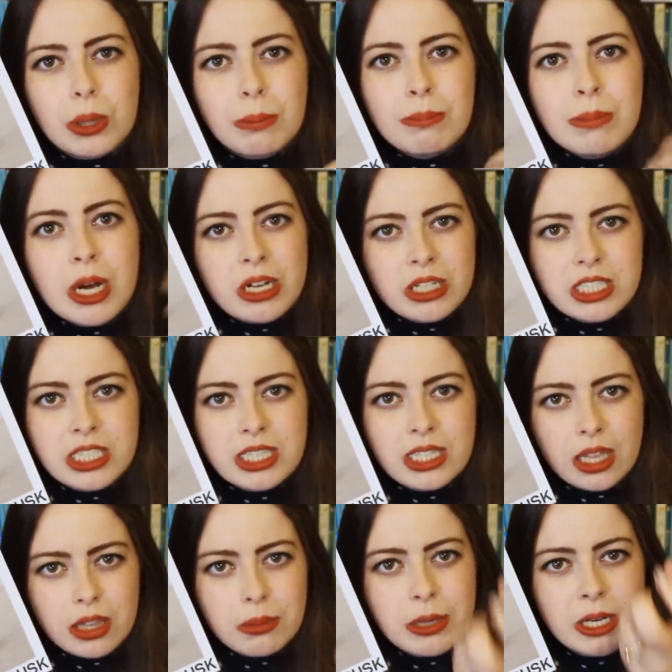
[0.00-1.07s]
immersed in
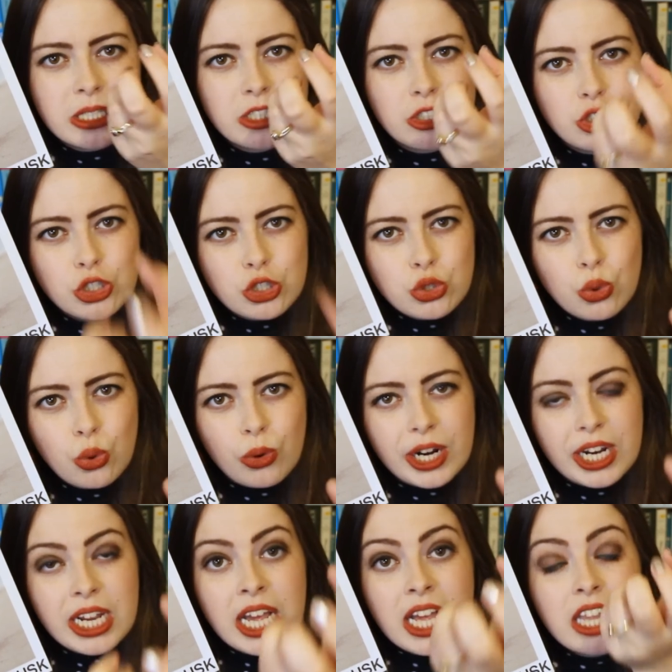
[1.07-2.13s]
the other person's
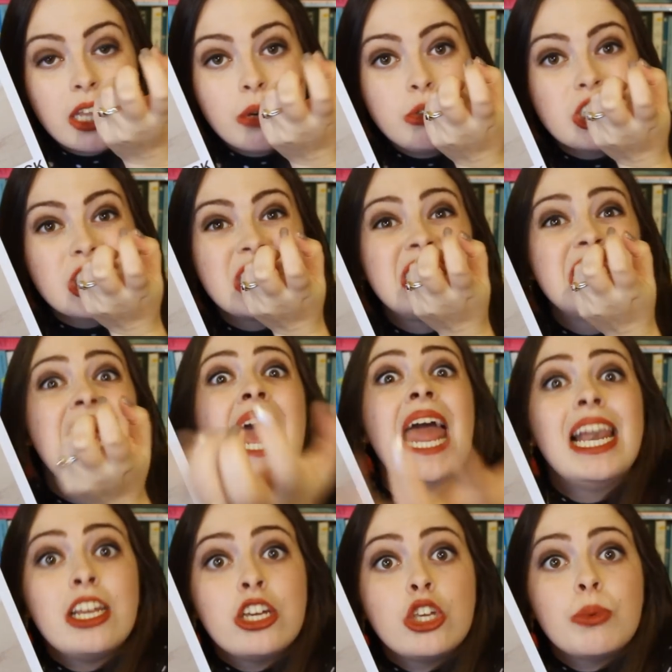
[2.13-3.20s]
story. They were just
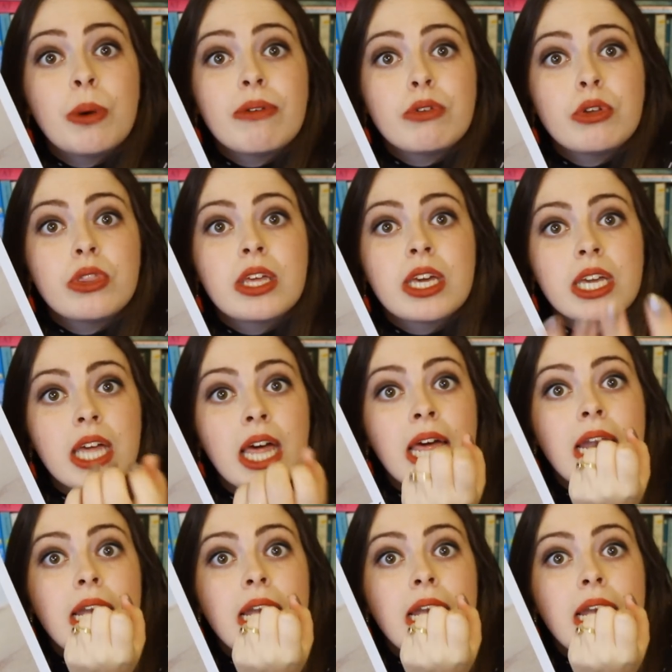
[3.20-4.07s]
telling you everything.